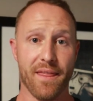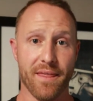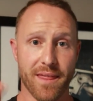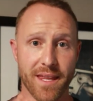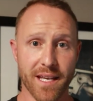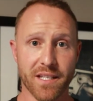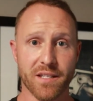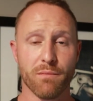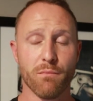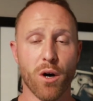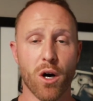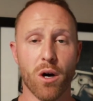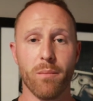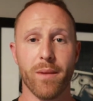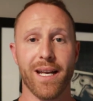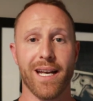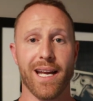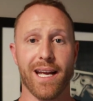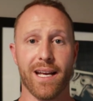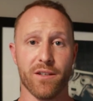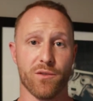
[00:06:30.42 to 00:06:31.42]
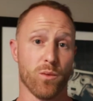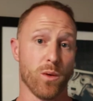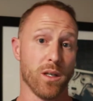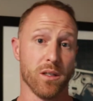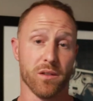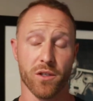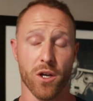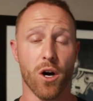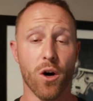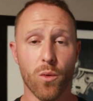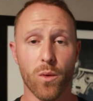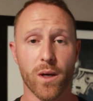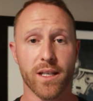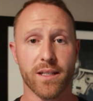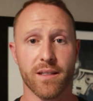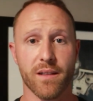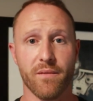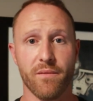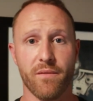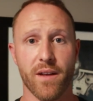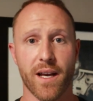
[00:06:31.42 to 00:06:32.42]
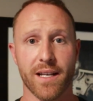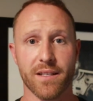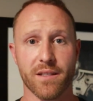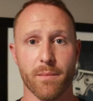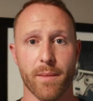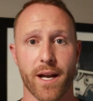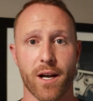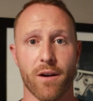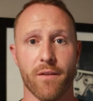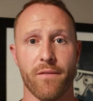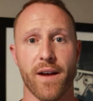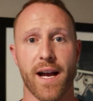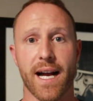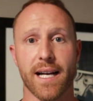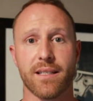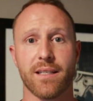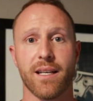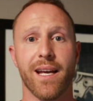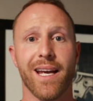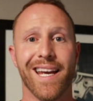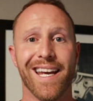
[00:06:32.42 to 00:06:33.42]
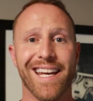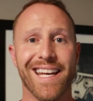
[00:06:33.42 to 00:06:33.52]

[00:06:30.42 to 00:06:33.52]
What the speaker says: this moment, as well as always, as a matter of fact,